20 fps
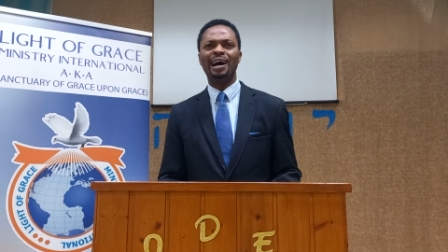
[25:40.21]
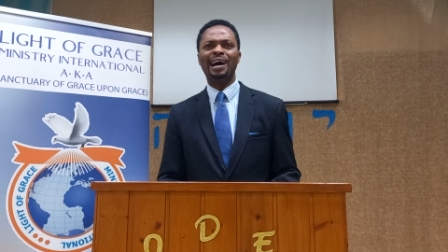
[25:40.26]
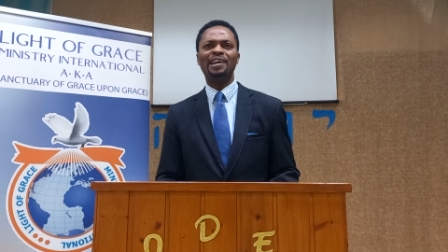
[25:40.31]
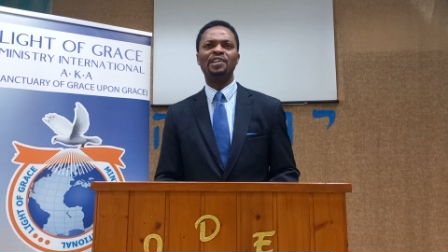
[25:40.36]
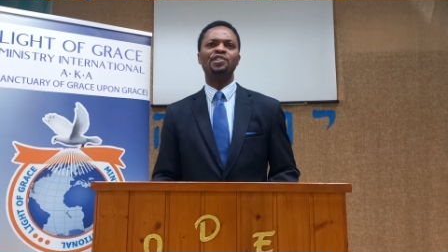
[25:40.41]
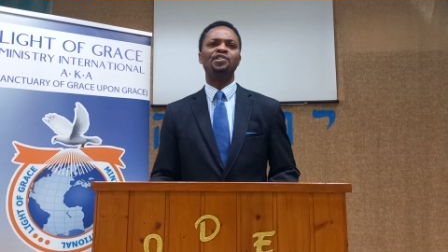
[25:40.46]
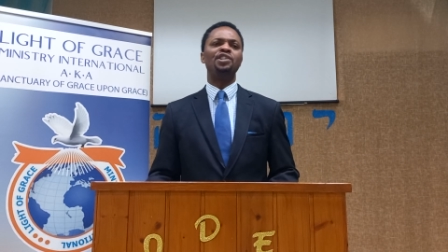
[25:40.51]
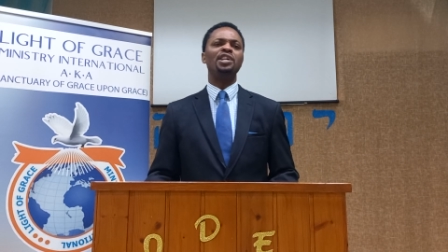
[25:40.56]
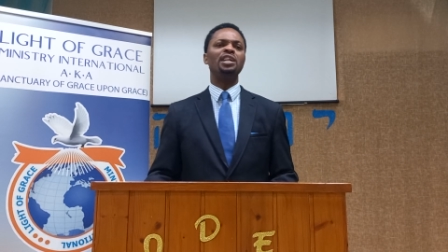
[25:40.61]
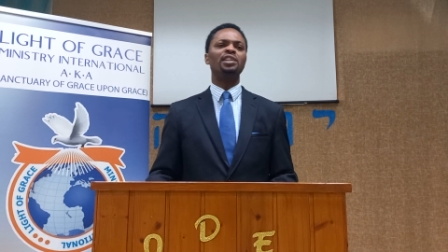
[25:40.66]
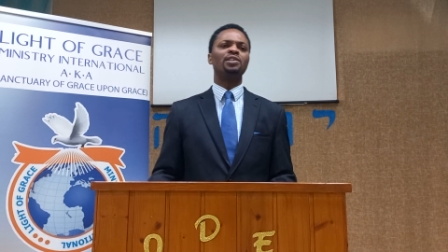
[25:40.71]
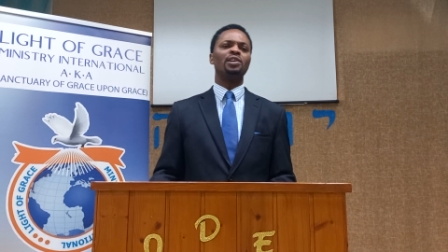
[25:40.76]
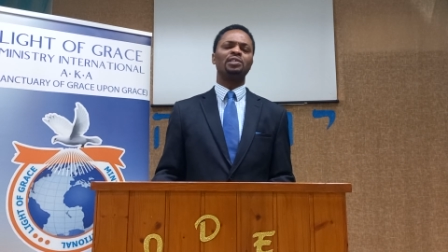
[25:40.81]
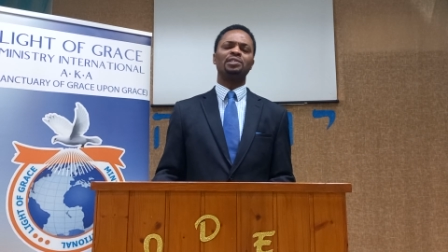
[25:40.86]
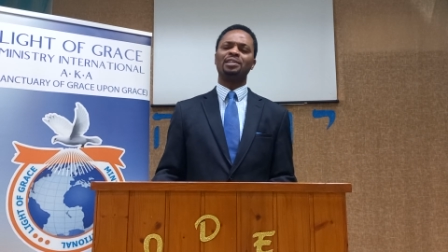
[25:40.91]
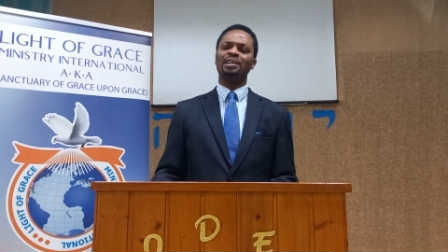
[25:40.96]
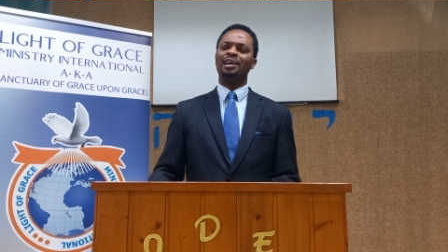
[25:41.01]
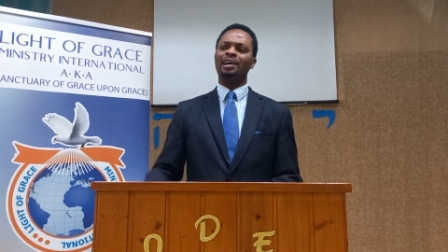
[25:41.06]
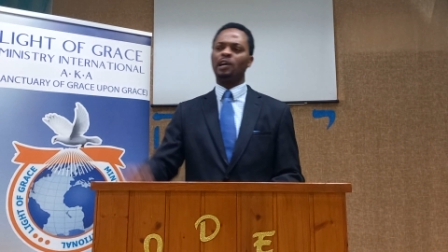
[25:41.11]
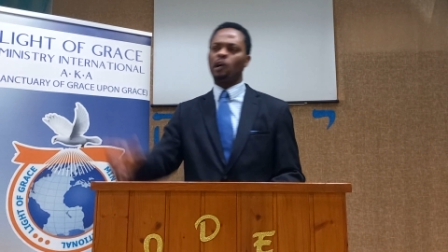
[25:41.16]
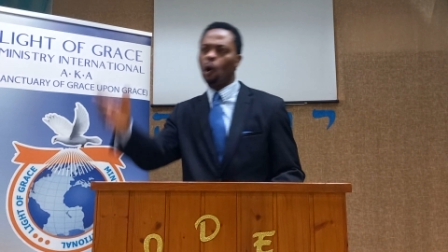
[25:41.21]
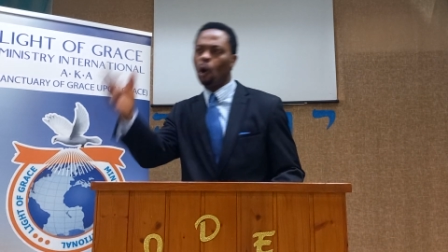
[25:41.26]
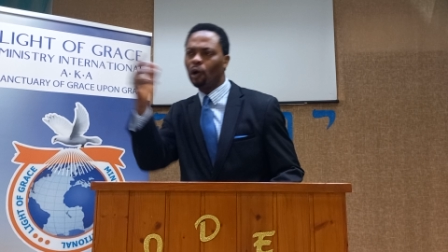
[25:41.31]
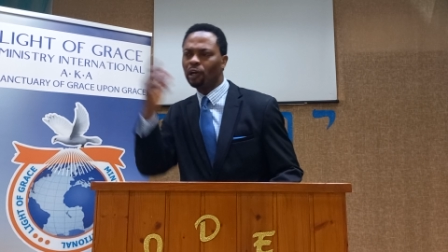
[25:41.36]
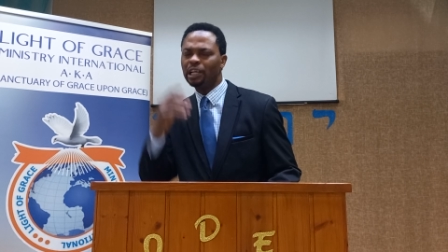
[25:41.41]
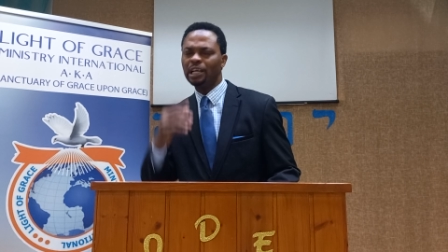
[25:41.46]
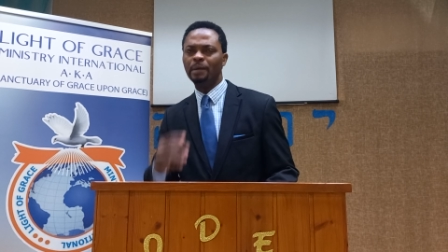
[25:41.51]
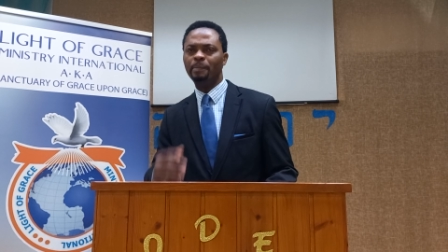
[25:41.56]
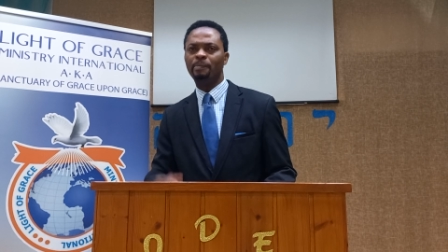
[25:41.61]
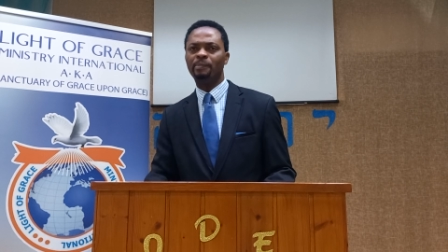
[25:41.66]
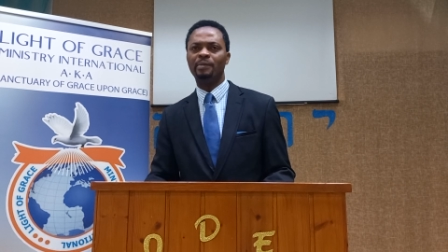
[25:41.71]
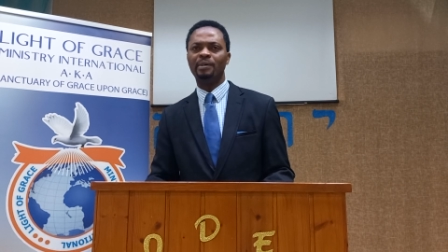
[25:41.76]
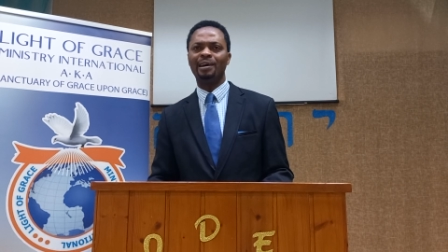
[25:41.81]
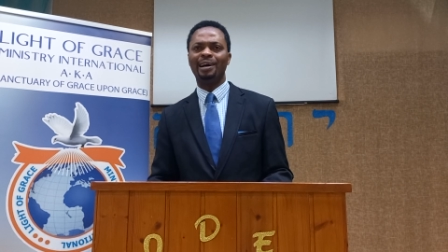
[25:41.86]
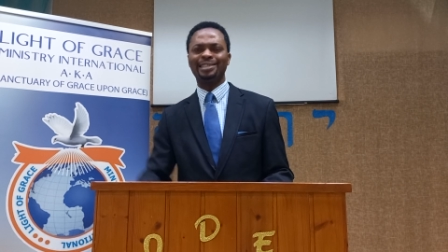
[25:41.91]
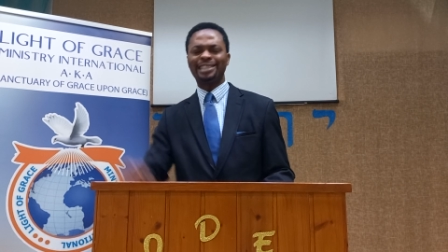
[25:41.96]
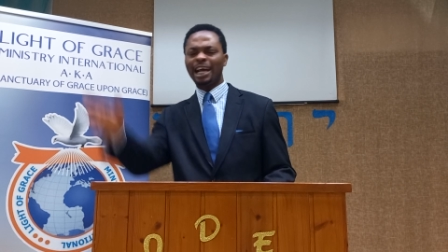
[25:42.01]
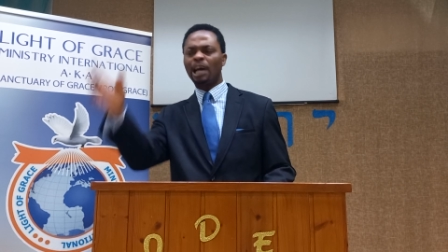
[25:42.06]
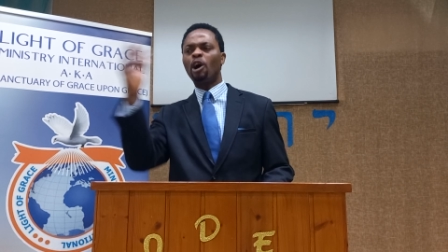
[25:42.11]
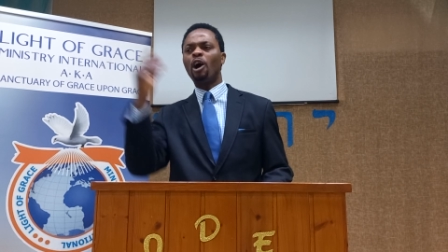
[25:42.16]
And Jesus called him.
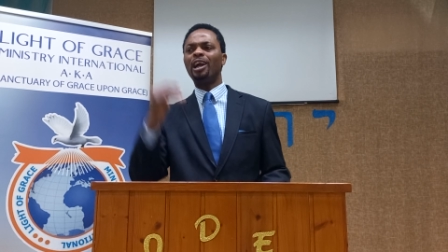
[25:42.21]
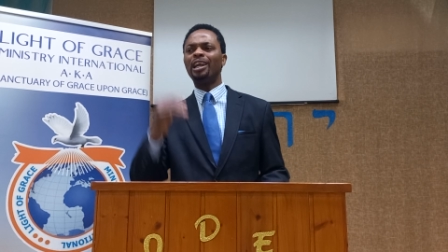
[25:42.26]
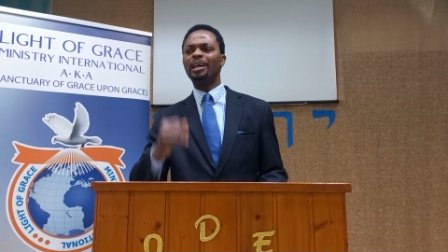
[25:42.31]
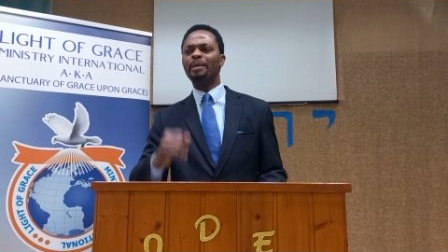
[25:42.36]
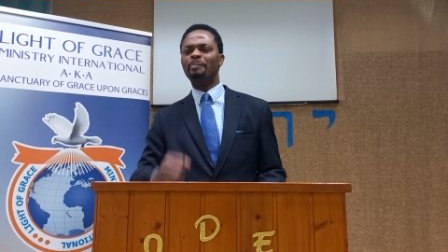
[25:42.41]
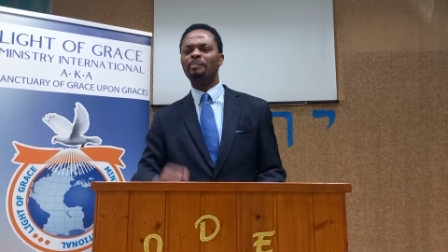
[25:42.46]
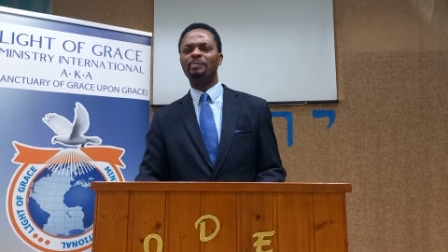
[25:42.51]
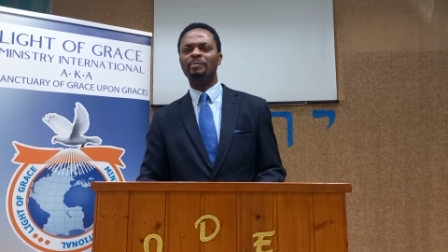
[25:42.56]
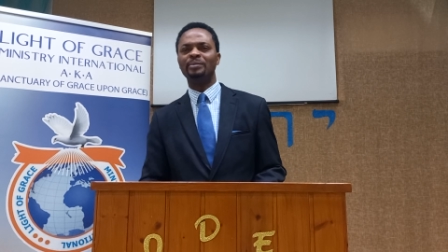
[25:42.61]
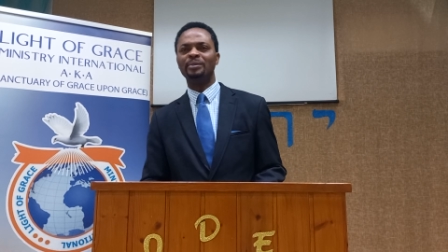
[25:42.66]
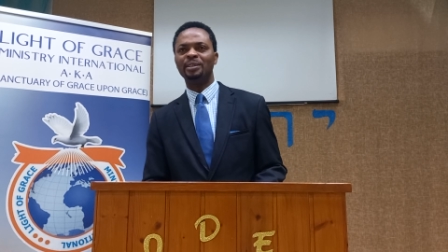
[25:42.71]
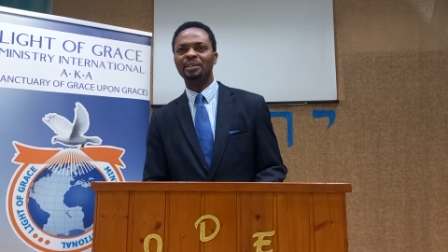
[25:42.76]
I said, call him.